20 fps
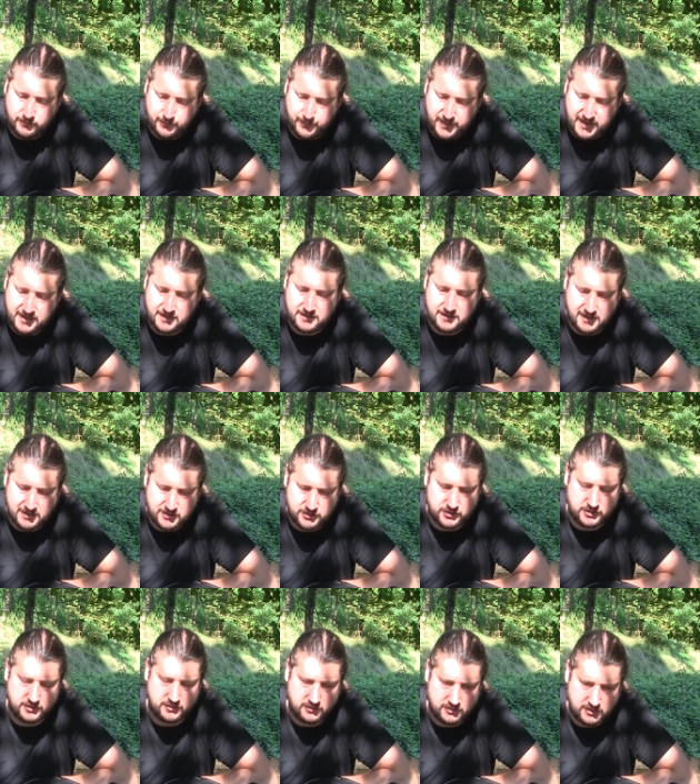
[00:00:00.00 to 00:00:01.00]
pay
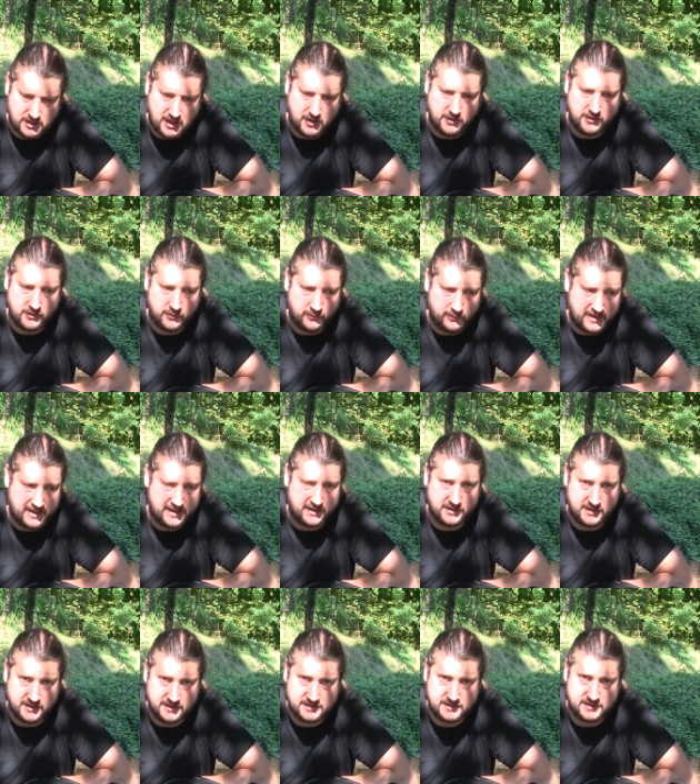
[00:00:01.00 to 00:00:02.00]
attention on how you make
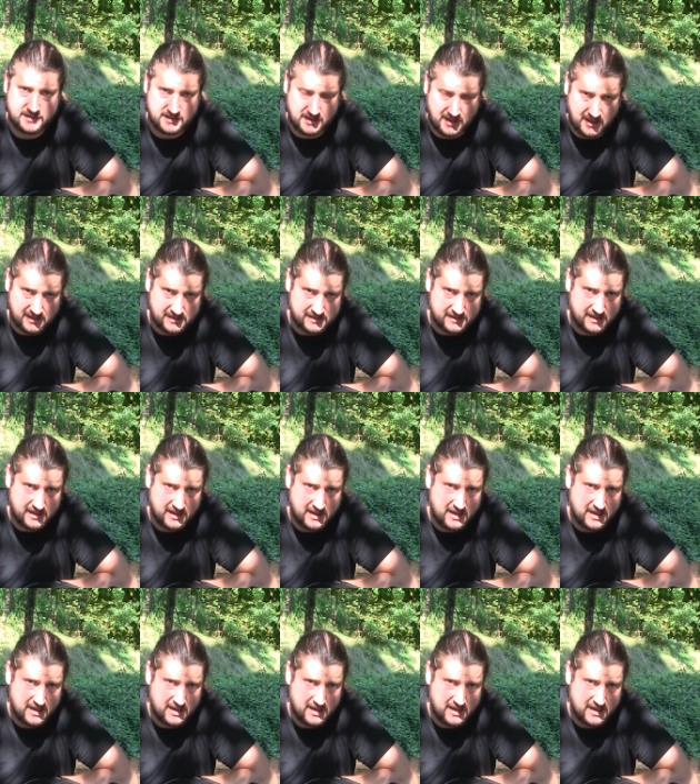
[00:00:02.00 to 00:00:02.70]
these slugs